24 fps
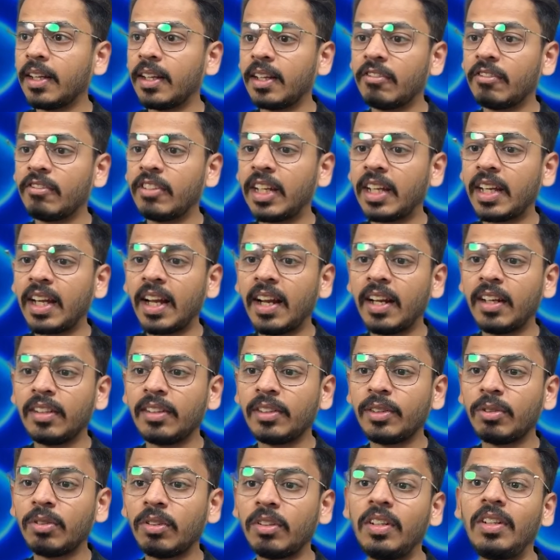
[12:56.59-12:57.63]
we can
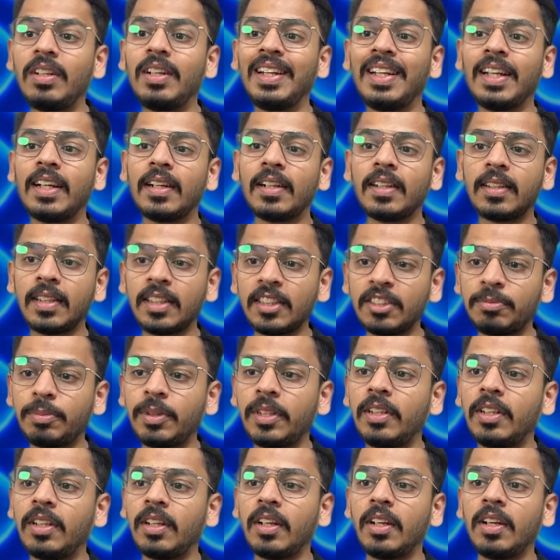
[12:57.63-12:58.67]
trigger this
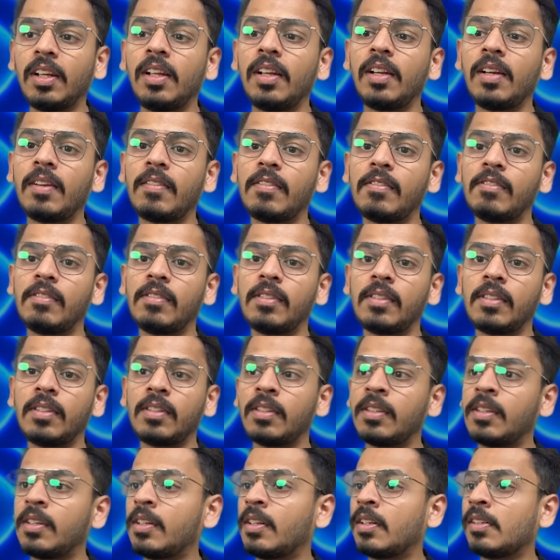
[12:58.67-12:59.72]
particular
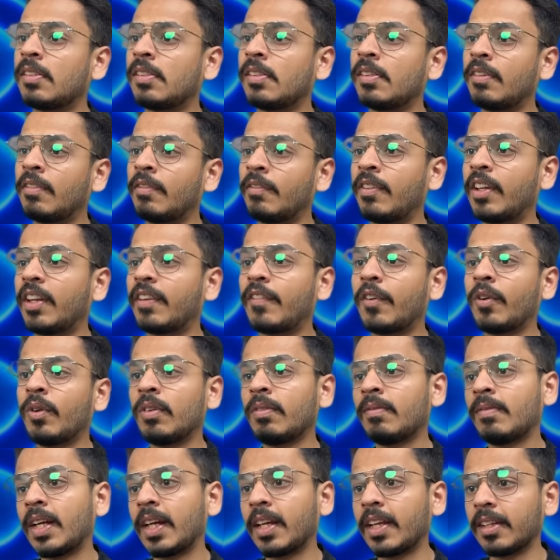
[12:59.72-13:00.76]
workflow
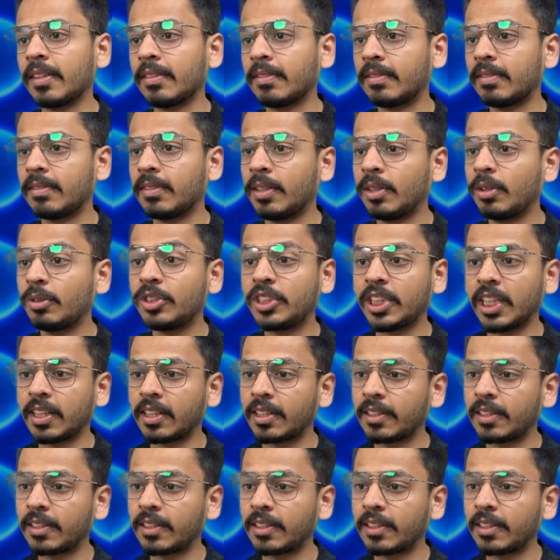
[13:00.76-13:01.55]
again to check